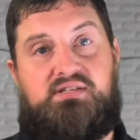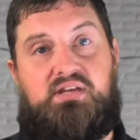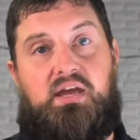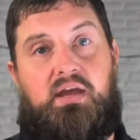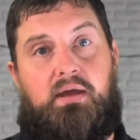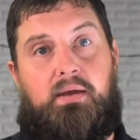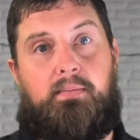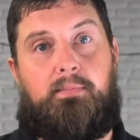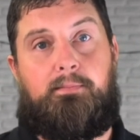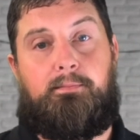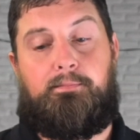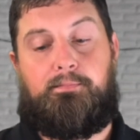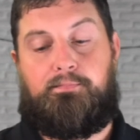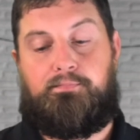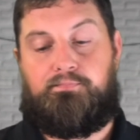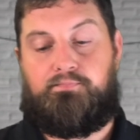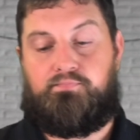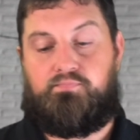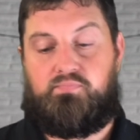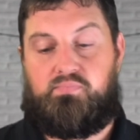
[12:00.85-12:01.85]
king.
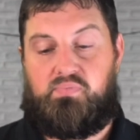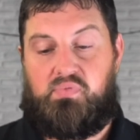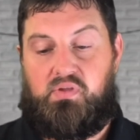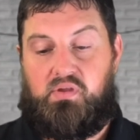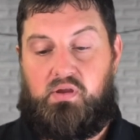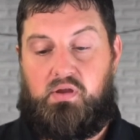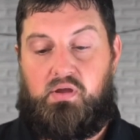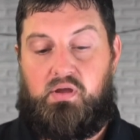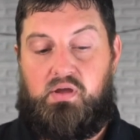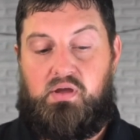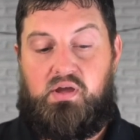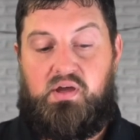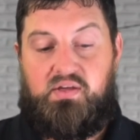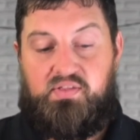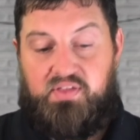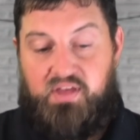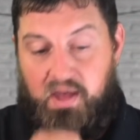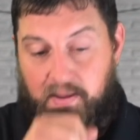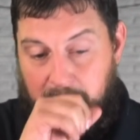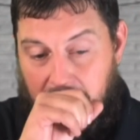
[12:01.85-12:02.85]

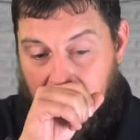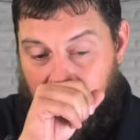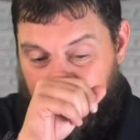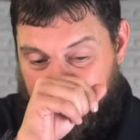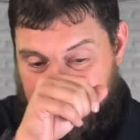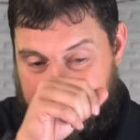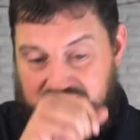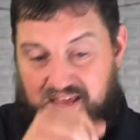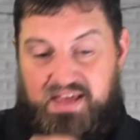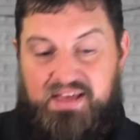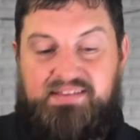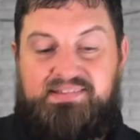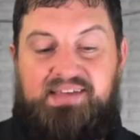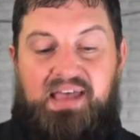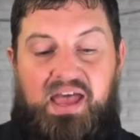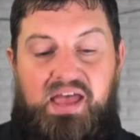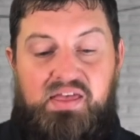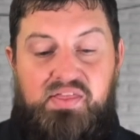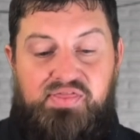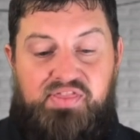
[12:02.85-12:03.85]
The amount is
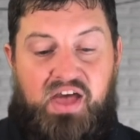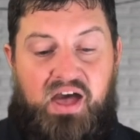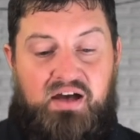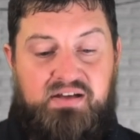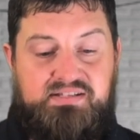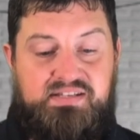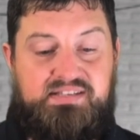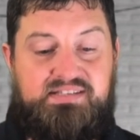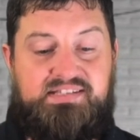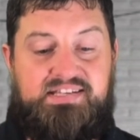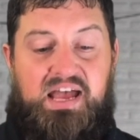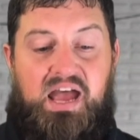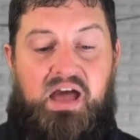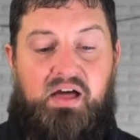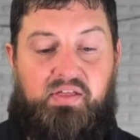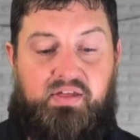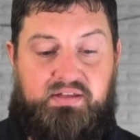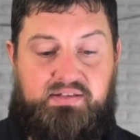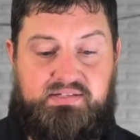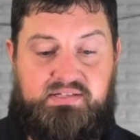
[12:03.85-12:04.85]
10,000
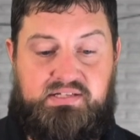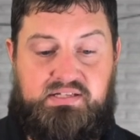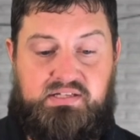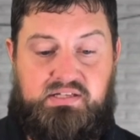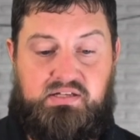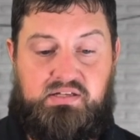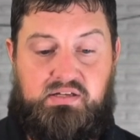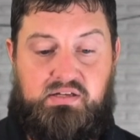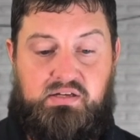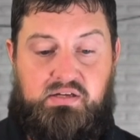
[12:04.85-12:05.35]
talents.